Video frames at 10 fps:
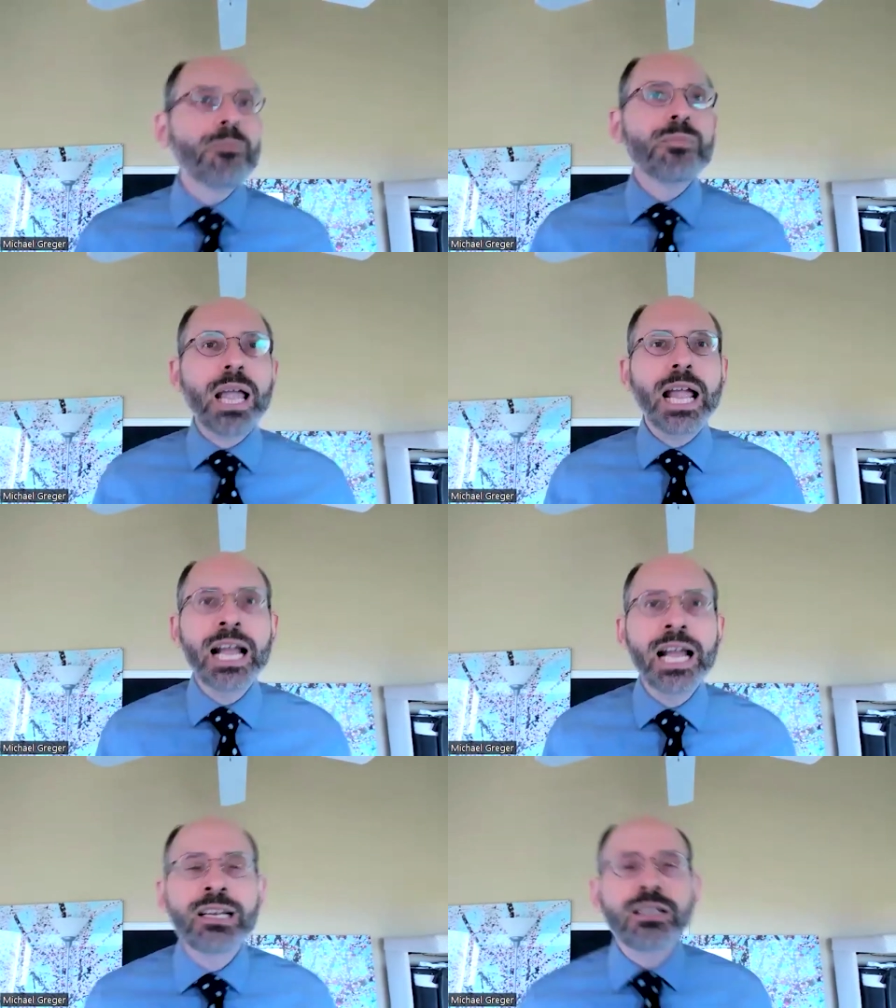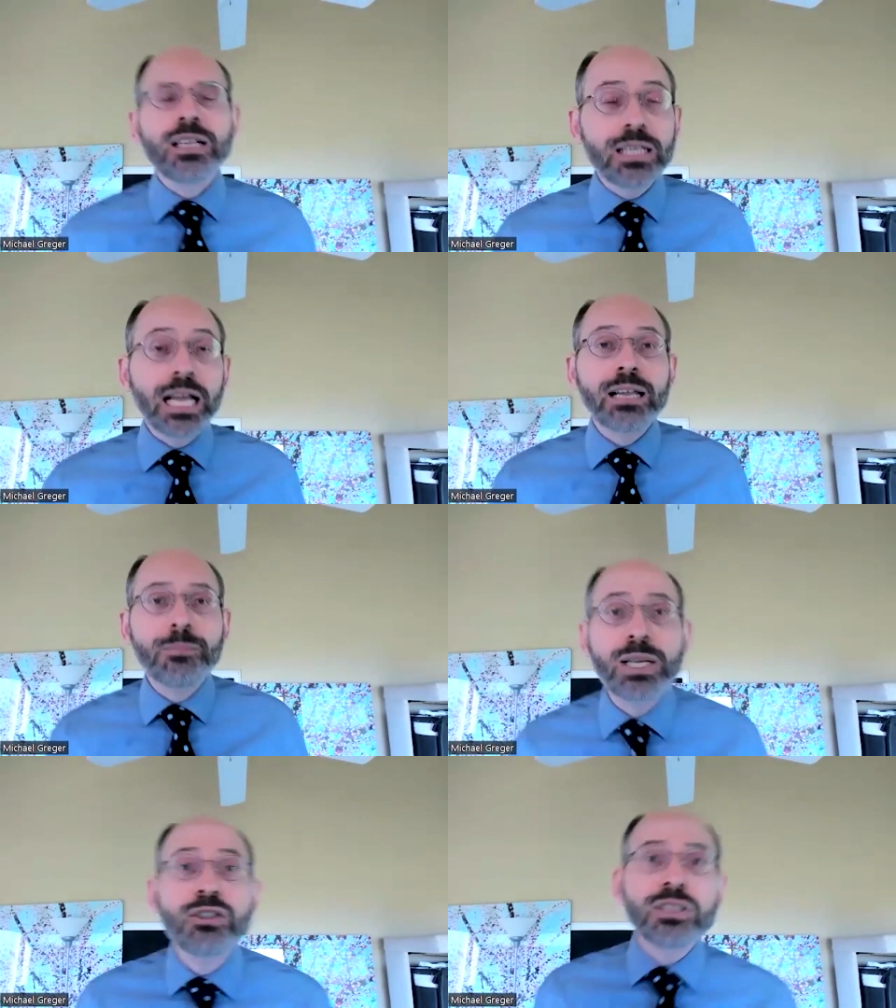and like
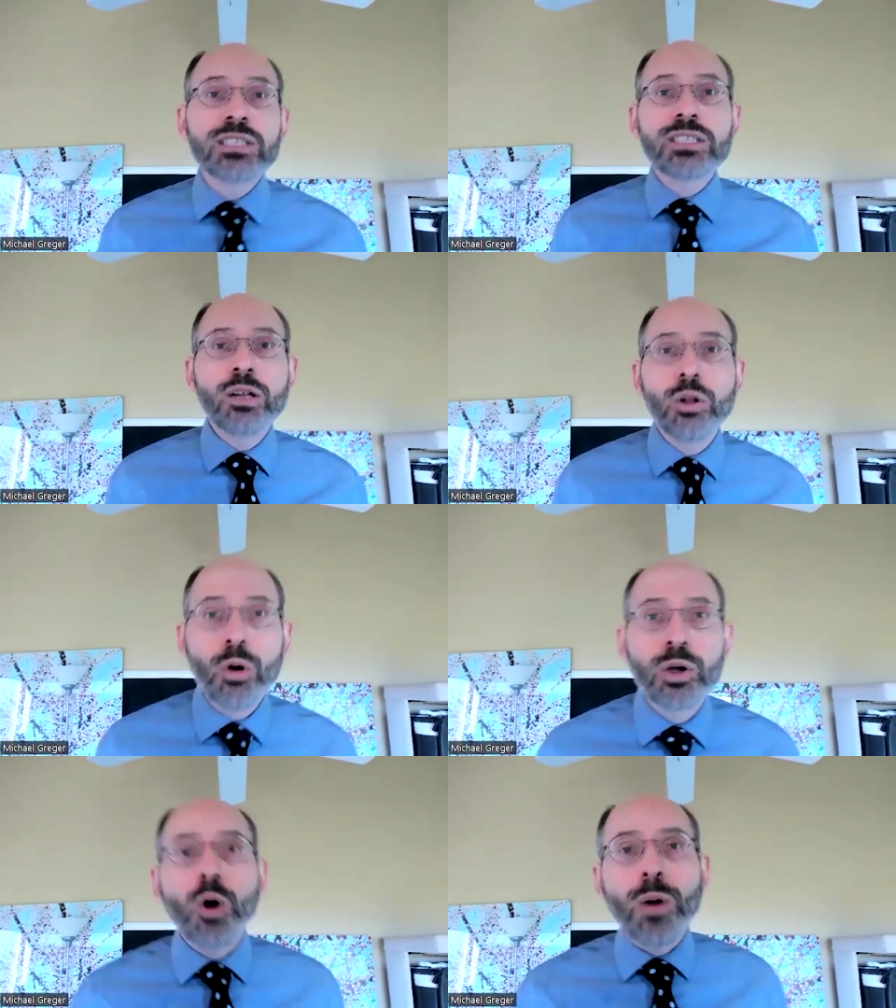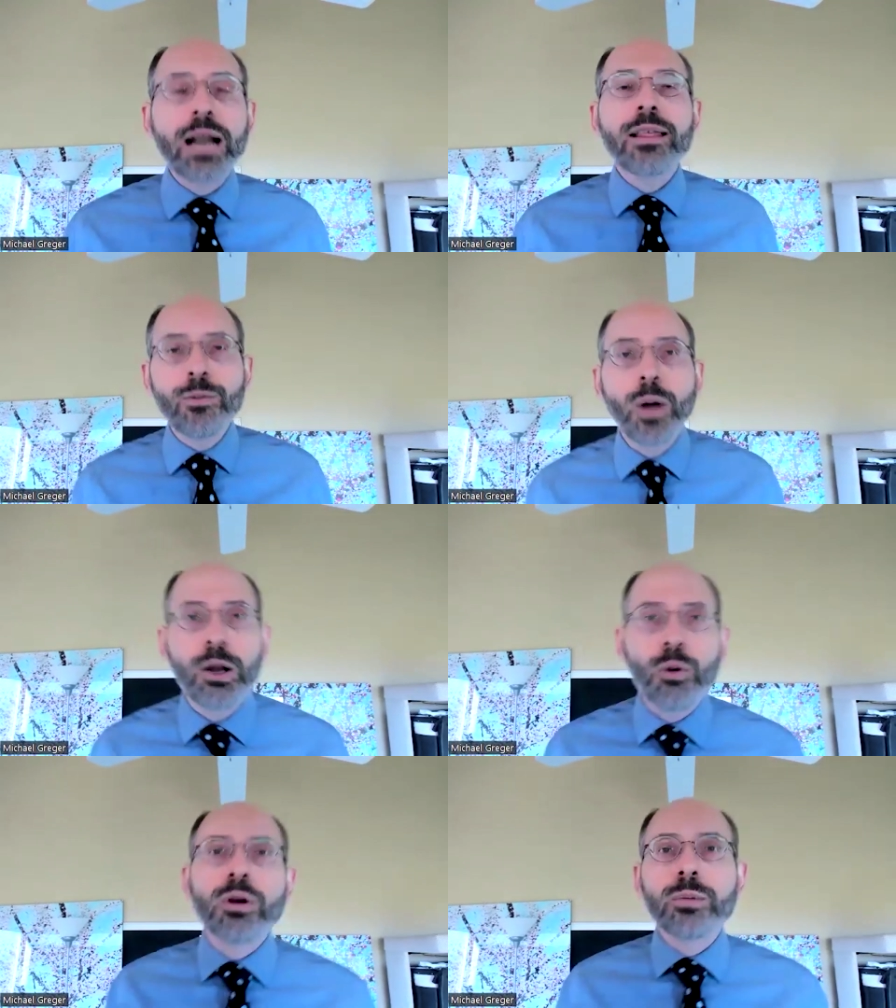patients can still go out of their way and
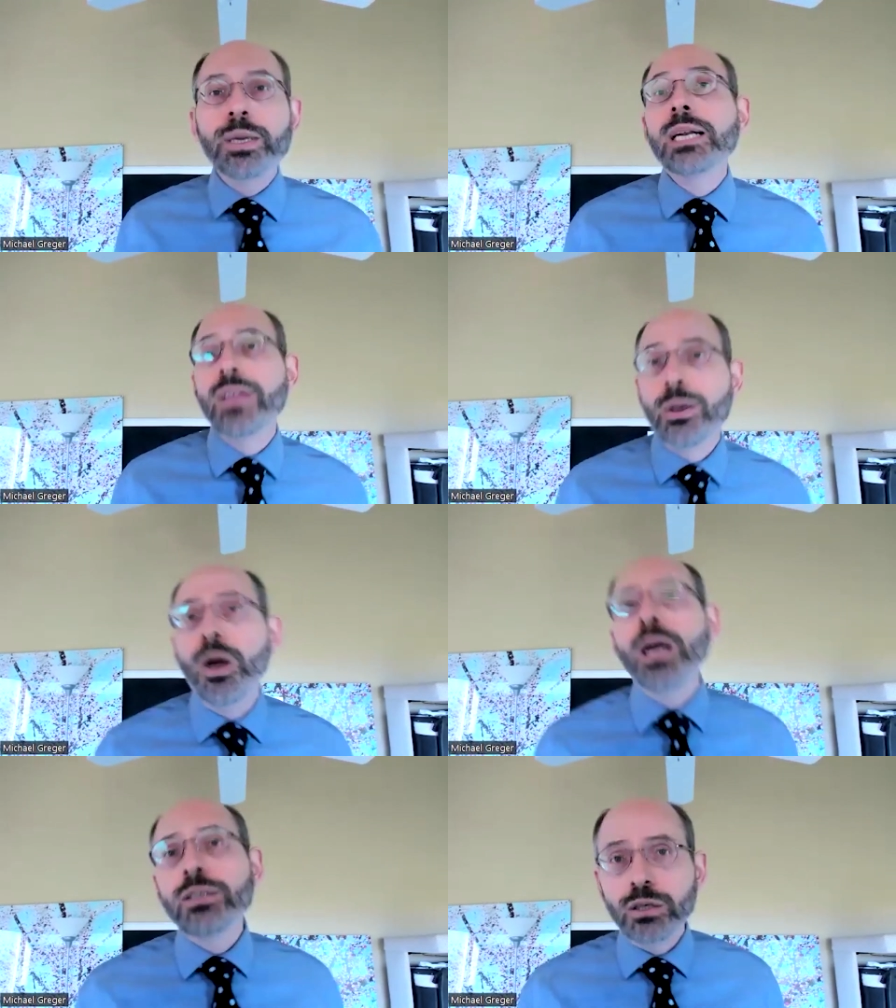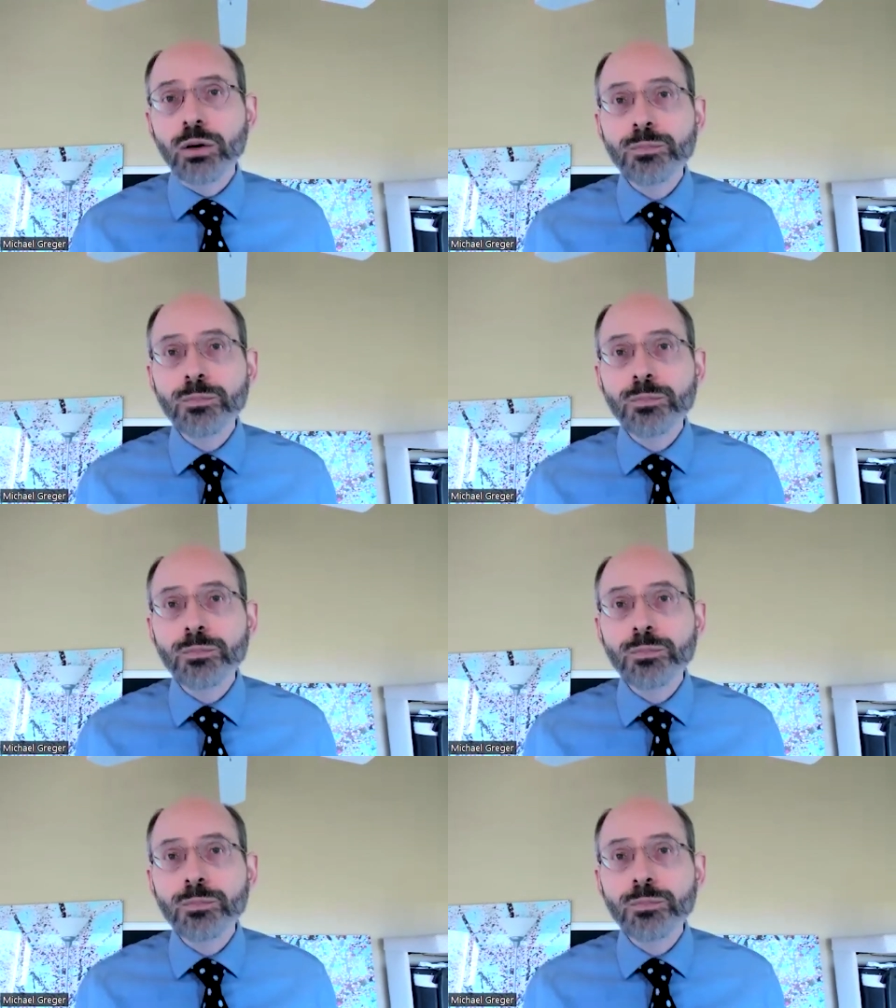order meat if they want to,